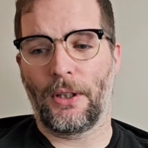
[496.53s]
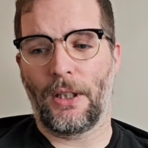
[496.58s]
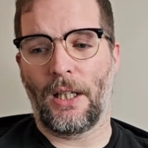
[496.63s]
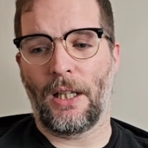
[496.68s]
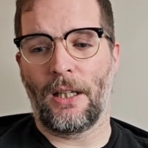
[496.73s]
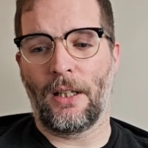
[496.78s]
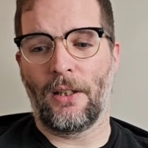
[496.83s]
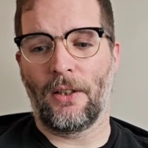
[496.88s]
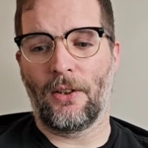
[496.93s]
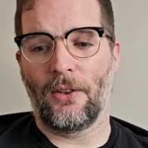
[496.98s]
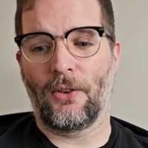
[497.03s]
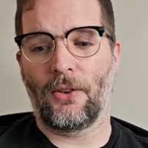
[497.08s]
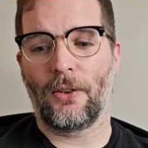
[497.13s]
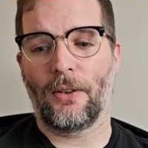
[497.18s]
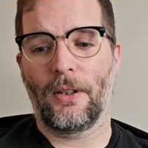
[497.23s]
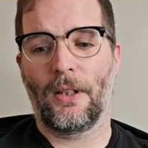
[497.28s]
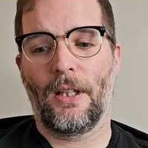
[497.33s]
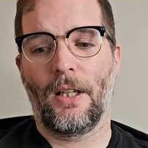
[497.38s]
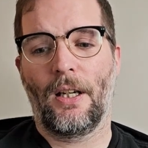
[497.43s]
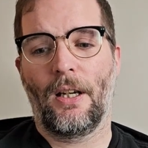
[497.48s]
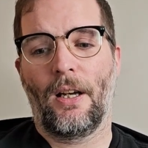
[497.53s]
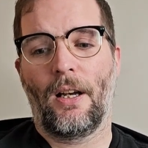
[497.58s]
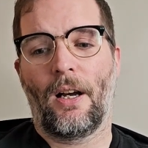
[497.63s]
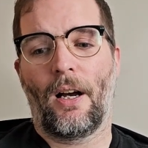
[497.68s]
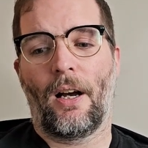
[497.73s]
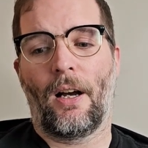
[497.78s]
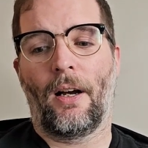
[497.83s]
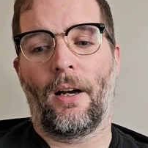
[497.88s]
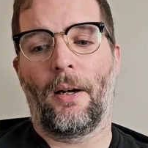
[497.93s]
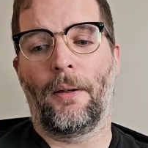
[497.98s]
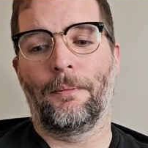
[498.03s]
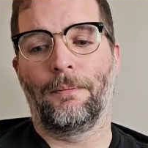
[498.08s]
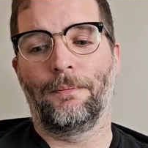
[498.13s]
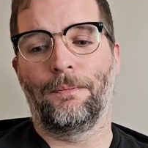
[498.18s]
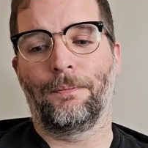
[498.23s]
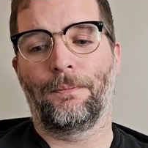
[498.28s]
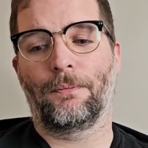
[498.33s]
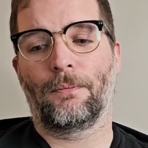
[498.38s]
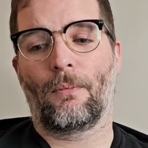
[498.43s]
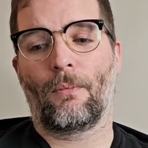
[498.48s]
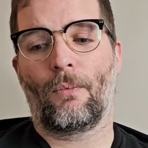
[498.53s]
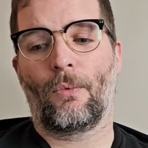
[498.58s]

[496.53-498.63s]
is um,